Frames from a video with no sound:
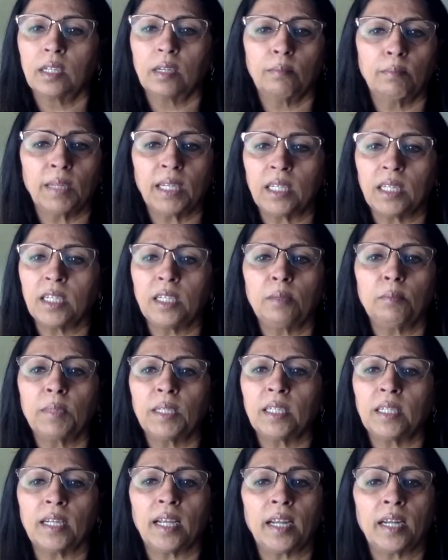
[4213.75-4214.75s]
my
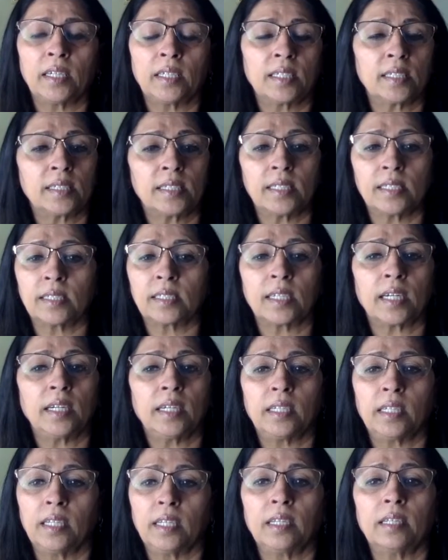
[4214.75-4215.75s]
email address is
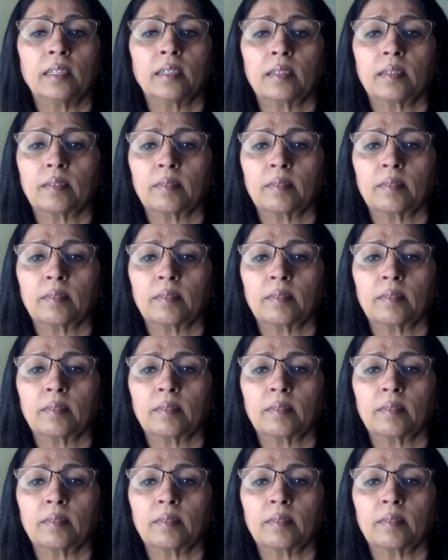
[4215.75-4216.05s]
right there.